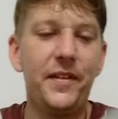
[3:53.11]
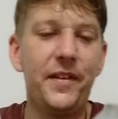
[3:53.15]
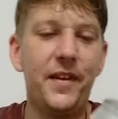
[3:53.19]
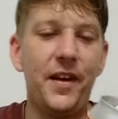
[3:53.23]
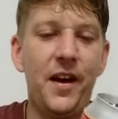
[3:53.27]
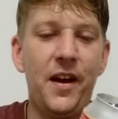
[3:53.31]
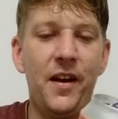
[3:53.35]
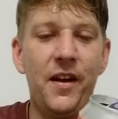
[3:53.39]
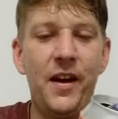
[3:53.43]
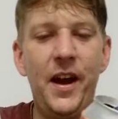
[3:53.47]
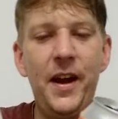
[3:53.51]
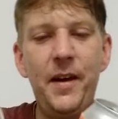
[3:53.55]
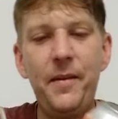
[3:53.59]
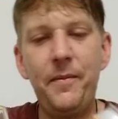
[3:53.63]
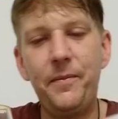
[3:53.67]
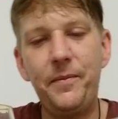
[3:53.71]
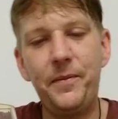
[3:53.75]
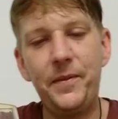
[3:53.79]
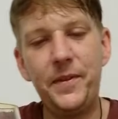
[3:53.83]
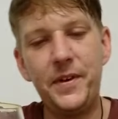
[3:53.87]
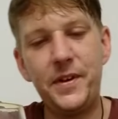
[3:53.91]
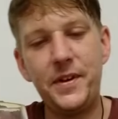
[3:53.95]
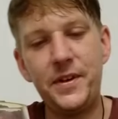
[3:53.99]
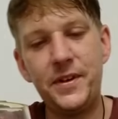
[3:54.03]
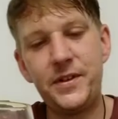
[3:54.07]
Alright,
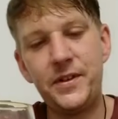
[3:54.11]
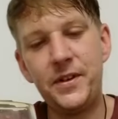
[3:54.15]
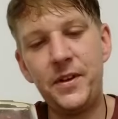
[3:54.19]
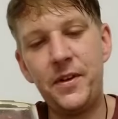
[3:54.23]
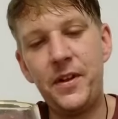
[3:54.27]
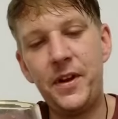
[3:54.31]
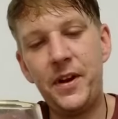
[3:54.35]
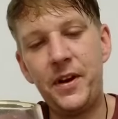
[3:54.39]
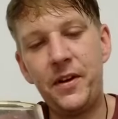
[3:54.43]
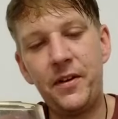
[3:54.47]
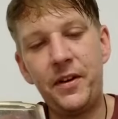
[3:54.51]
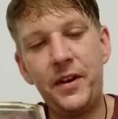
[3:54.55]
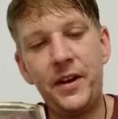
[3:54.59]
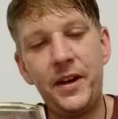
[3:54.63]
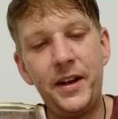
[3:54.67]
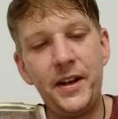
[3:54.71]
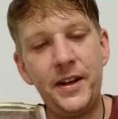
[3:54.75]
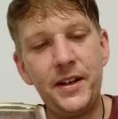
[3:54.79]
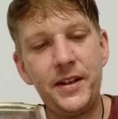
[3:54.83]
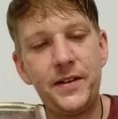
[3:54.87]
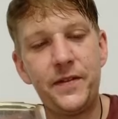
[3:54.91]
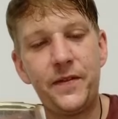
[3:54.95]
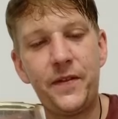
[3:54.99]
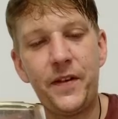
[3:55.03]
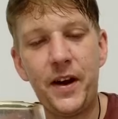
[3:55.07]
so there it
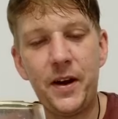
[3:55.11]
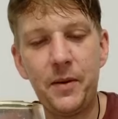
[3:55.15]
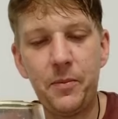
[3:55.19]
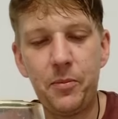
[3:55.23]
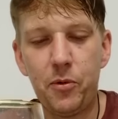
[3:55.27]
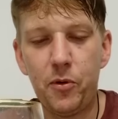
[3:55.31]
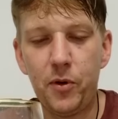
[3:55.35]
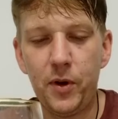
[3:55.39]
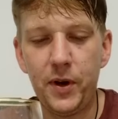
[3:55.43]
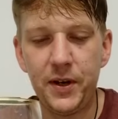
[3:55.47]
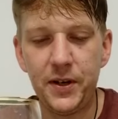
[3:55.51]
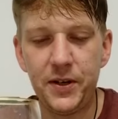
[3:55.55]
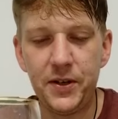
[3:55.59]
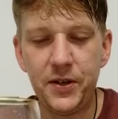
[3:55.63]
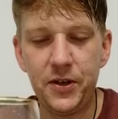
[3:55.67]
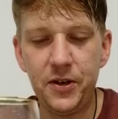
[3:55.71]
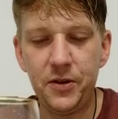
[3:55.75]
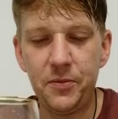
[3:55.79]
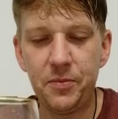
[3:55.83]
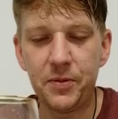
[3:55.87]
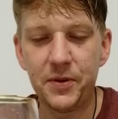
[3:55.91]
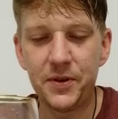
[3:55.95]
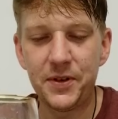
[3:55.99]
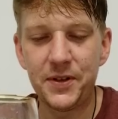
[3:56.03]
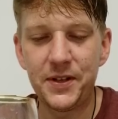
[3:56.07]
is,
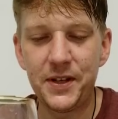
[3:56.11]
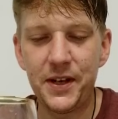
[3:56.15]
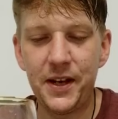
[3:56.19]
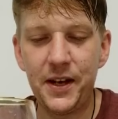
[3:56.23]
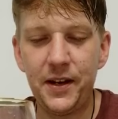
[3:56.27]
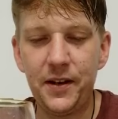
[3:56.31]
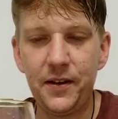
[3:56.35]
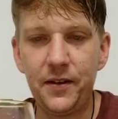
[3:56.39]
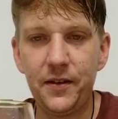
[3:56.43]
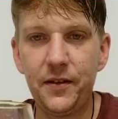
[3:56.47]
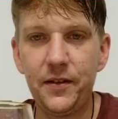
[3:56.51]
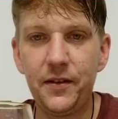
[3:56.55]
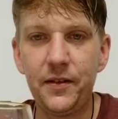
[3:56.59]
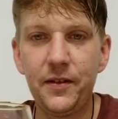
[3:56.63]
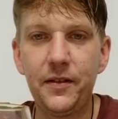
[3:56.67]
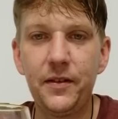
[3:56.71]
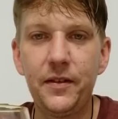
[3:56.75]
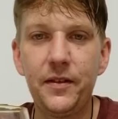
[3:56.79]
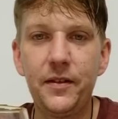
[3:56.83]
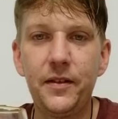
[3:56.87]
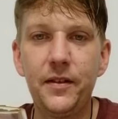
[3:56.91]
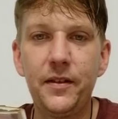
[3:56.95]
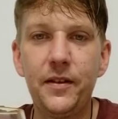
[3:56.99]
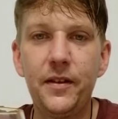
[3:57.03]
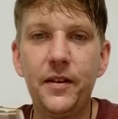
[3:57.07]
5.2%.
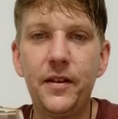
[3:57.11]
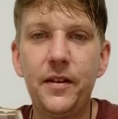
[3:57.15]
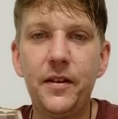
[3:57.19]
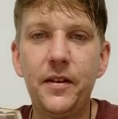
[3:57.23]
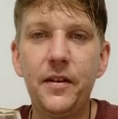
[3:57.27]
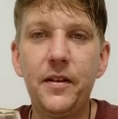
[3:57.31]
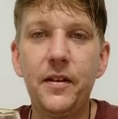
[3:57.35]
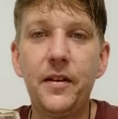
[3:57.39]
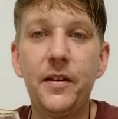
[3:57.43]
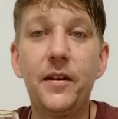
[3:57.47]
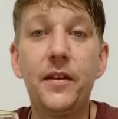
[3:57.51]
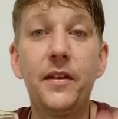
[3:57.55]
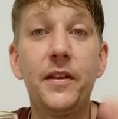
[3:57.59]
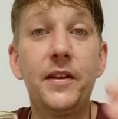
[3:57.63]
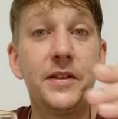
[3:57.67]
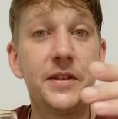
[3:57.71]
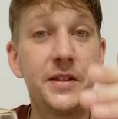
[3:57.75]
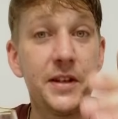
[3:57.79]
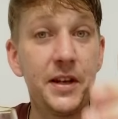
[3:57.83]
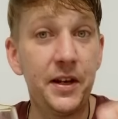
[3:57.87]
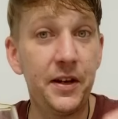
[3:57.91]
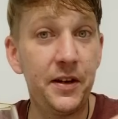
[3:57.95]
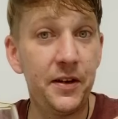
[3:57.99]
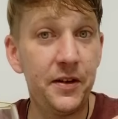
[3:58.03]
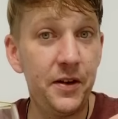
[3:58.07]
Let's
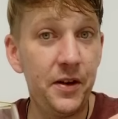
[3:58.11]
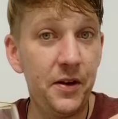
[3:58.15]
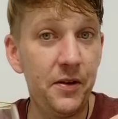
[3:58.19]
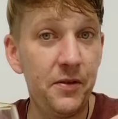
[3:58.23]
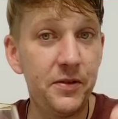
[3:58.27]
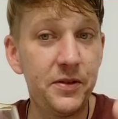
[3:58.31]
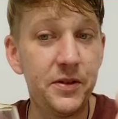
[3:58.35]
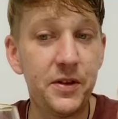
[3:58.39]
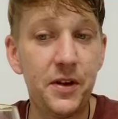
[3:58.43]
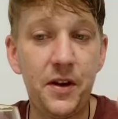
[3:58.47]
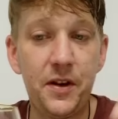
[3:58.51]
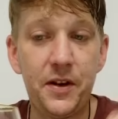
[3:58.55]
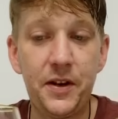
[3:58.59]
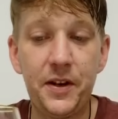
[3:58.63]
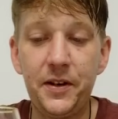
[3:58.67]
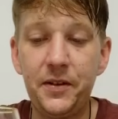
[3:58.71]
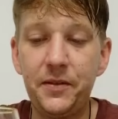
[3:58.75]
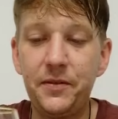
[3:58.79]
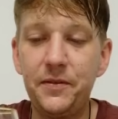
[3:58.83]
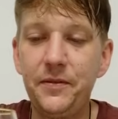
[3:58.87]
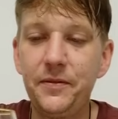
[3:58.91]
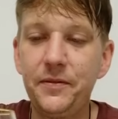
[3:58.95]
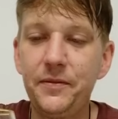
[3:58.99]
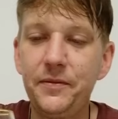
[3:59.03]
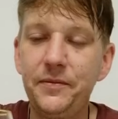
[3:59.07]
get a nose on
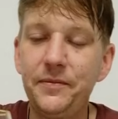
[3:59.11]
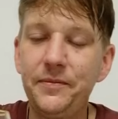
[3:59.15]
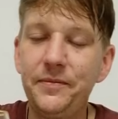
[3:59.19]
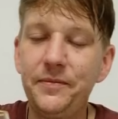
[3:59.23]
it.